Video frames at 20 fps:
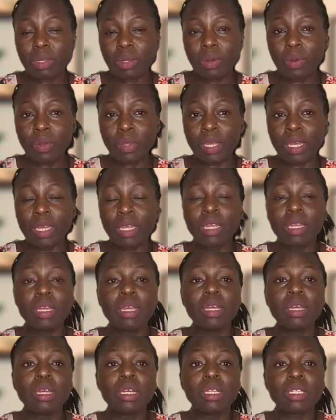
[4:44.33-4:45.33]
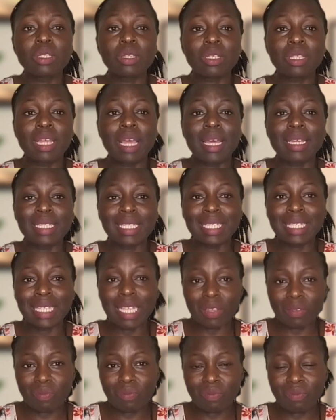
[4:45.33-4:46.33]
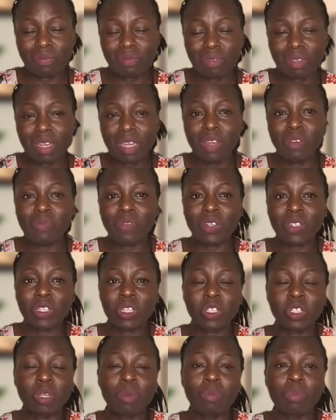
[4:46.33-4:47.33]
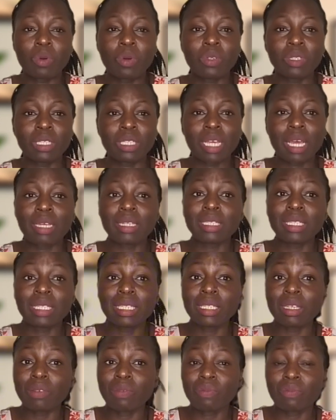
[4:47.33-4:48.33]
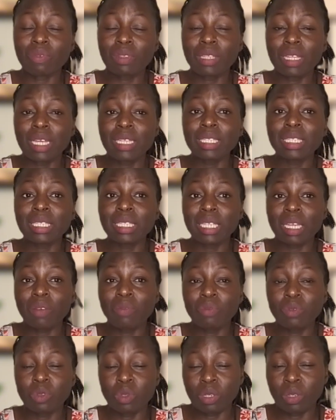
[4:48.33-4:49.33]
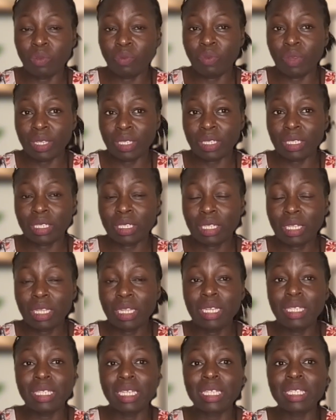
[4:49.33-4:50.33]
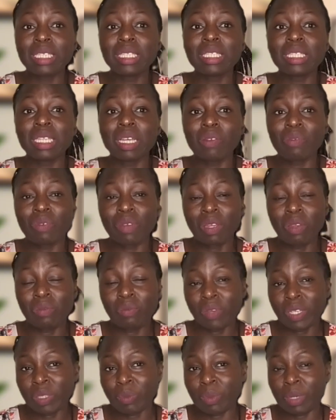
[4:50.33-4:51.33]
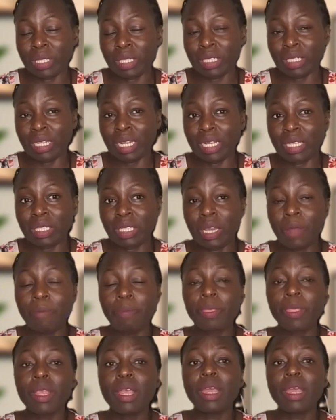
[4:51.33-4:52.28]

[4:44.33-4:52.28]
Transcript: Okay? So they are safe. Infrastructure bonds are safe. They are safe to invest. It's a safe investment net.